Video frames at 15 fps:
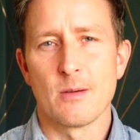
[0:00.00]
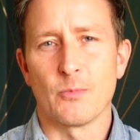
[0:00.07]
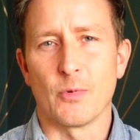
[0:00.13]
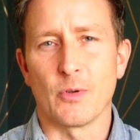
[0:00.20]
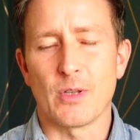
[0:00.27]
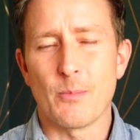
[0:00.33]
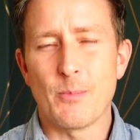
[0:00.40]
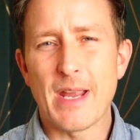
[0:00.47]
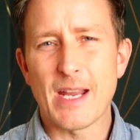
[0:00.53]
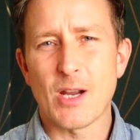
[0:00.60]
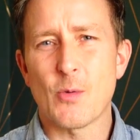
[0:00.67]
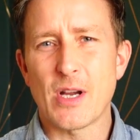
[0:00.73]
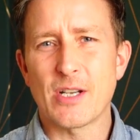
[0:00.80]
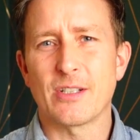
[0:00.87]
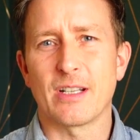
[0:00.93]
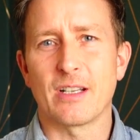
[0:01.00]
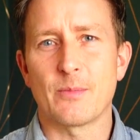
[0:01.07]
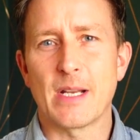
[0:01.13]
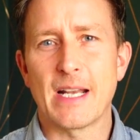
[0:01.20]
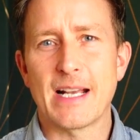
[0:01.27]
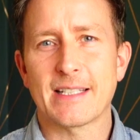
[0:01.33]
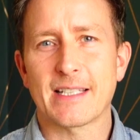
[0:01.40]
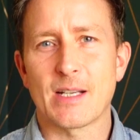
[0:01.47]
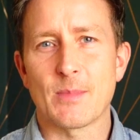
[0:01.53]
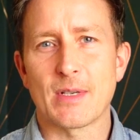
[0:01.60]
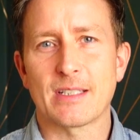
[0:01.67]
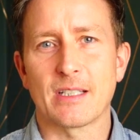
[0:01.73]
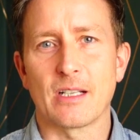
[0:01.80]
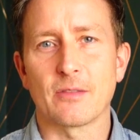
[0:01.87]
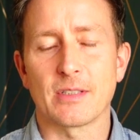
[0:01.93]
But the main question I've been asking
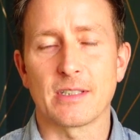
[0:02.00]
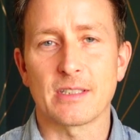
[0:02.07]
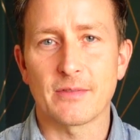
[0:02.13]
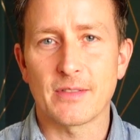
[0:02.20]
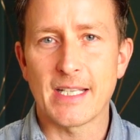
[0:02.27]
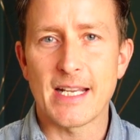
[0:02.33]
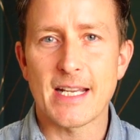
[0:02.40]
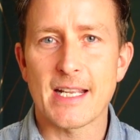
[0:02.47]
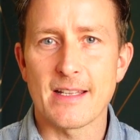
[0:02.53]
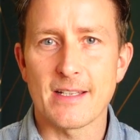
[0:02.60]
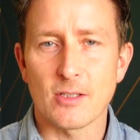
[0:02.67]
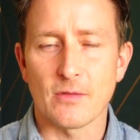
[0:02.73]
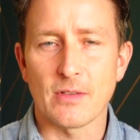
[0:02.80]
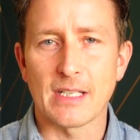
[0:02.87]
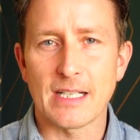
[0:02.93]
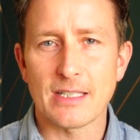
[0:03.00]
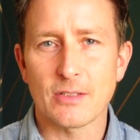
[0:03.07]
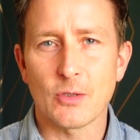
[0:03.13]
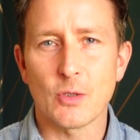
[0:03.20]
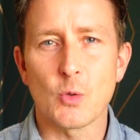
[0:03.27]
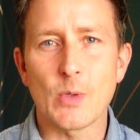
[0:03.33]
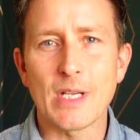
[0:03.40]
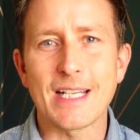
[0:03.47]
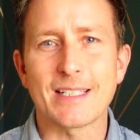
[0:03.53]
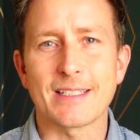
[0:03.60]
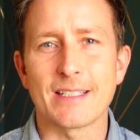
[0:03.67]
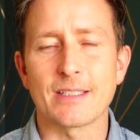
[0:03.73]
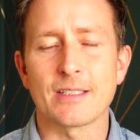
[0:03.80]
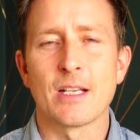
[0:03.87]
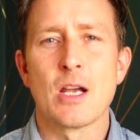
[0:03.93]
myself since I've taken this over the last 2 weeks
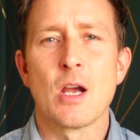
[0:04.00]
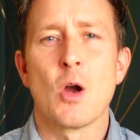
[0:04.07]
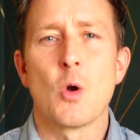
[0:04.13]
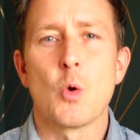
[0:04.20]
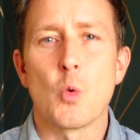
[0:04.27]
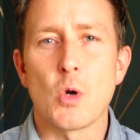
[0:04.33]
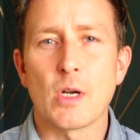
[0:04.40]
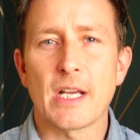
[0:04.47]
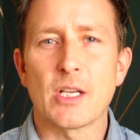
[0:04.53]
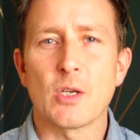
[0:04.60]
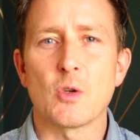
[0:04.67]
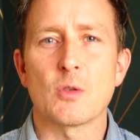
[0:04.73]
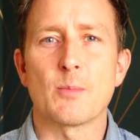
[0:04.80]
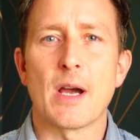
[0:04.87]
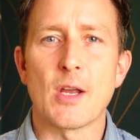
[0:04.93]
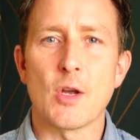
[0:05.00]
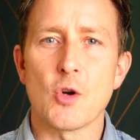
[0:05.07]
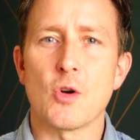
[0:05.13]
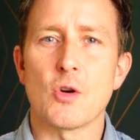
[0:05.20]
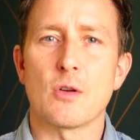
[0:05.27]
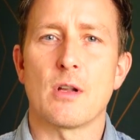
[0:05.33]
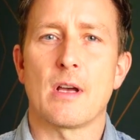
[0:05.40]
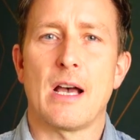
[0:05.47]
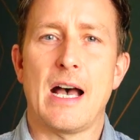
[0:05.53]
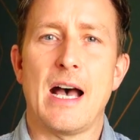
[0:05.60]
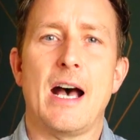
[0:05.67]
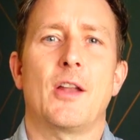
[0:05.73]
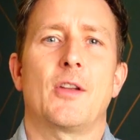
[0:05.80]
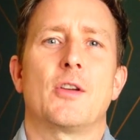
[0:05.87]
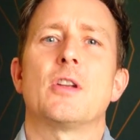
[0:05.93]
is, would I use my own
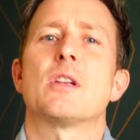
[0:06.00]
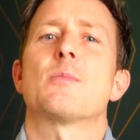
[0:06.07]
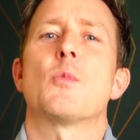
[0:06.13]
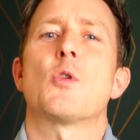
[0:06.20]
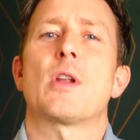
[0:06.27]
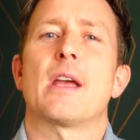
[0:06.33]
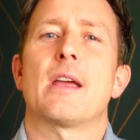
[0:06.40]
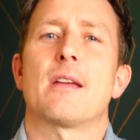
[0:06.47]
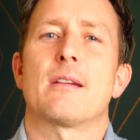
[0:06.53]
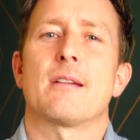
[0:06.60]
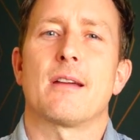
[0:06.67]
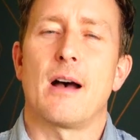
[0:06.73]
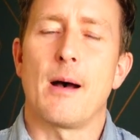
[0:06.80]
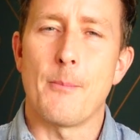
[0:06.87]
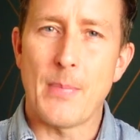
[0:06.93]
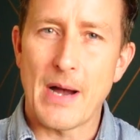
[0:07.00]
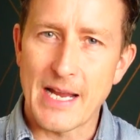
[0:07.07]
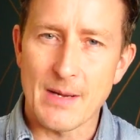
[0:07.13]
hard-earned money and buy